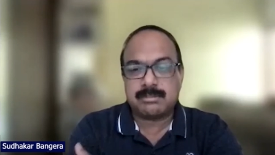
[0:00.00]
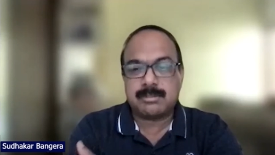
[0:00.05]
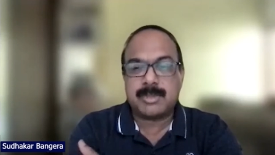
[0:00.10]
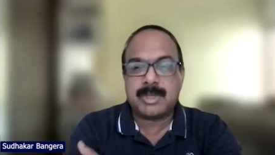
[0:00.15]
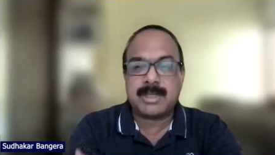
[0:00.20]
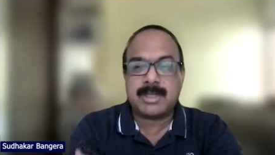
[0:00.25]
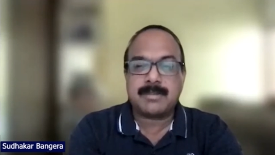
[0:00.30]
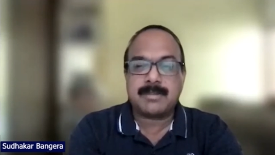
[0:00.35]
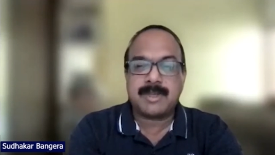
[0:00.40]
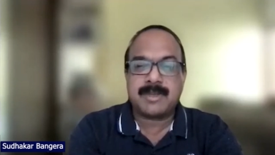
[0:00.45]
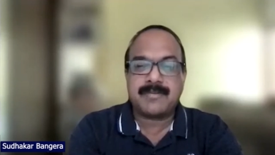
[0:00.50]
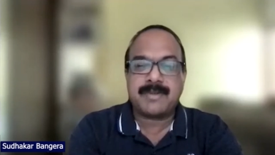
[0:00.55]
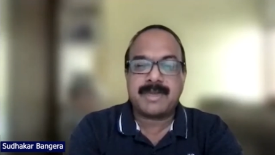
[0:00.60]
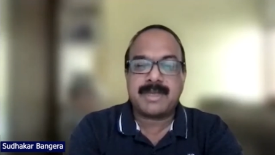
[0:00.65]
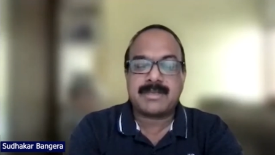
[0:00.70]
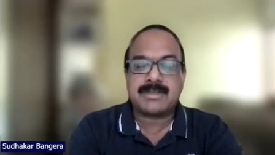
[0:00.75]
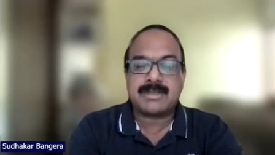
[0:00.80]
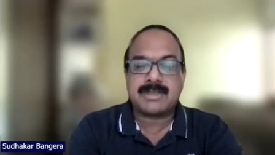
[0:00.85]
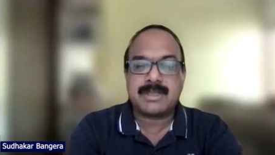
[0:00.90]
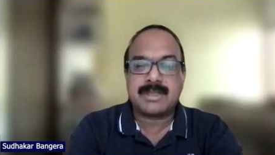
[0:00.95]
bulk
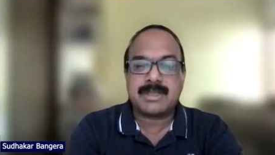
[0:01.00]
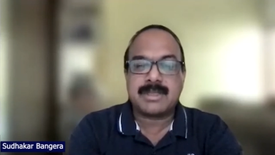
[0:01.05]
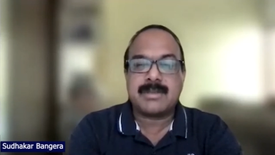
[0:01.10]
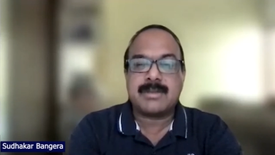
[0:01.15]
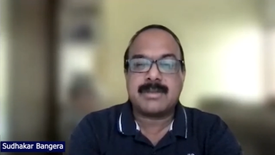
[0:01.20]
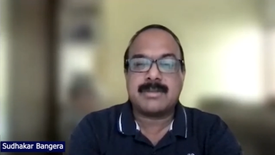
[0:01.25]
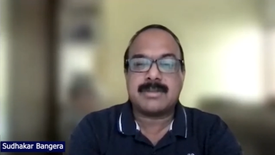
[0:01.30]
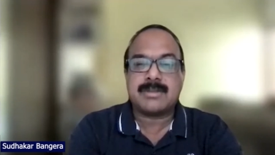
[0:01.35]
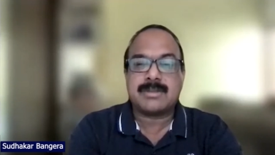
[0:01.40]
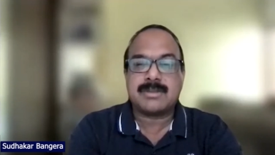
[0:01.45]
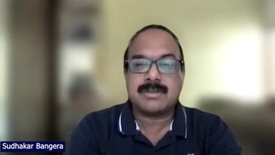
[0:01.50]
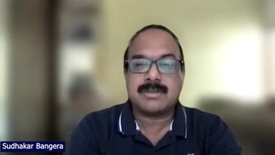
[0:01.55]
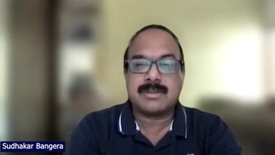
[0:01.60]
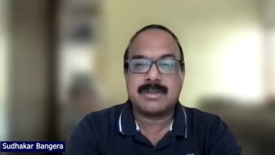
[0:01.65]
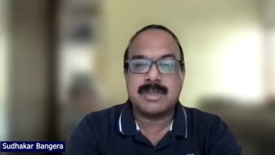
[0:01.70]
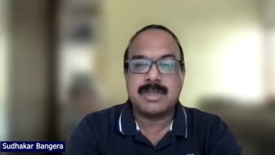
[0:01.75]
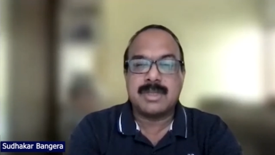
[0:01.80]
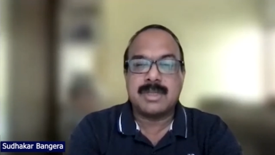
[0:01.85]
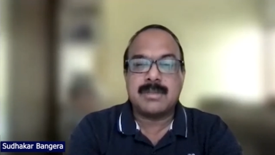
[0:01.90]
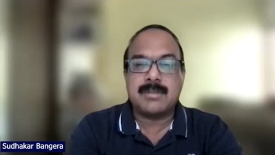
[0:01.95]
manufacturing and also
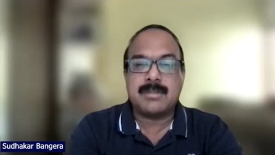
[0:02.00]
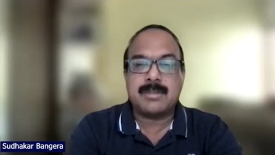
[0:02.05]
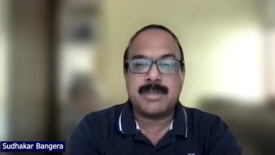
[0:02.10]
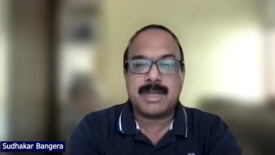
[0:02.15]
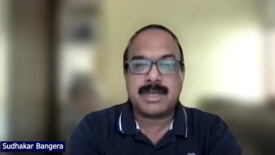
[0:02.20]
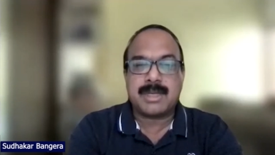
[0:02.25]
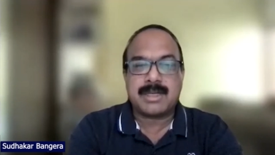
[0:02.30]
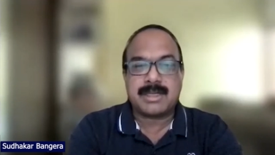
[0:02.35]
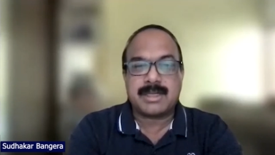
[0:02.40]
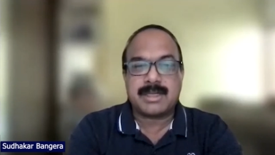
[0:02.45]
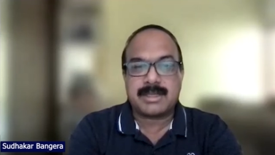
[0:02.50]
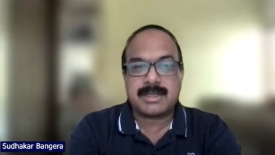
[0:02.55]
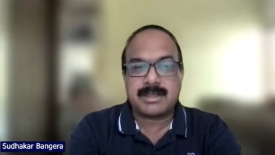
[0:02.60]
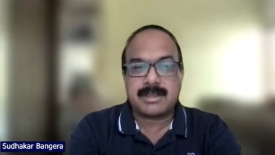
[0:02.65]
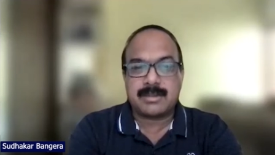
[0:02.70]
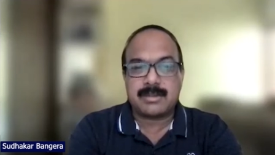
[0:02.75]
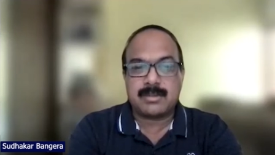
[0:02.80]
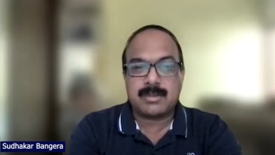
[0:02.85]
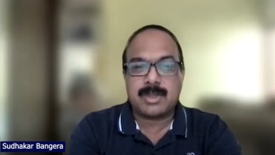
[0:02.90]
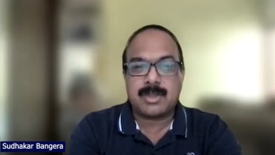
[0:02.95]
marketing
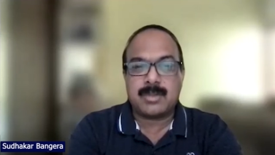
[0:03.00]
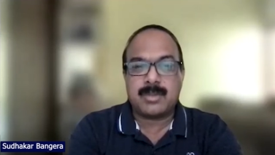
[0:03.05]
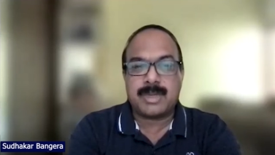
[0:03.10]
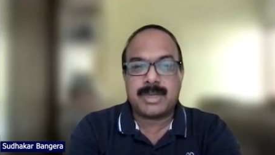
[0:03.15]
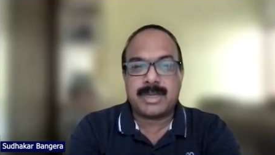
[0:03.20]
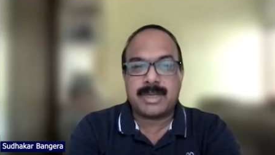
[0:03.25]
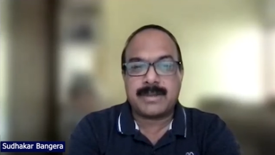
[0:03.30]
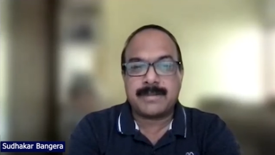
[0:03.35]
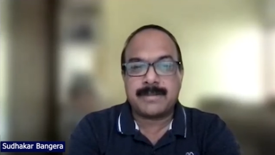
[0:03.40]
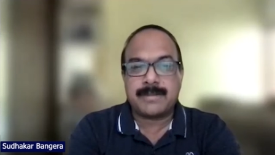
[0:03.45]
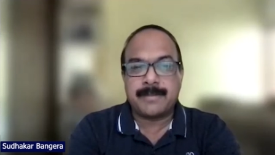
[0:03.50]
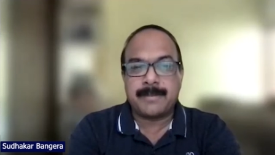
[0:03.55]
uh, worldwide.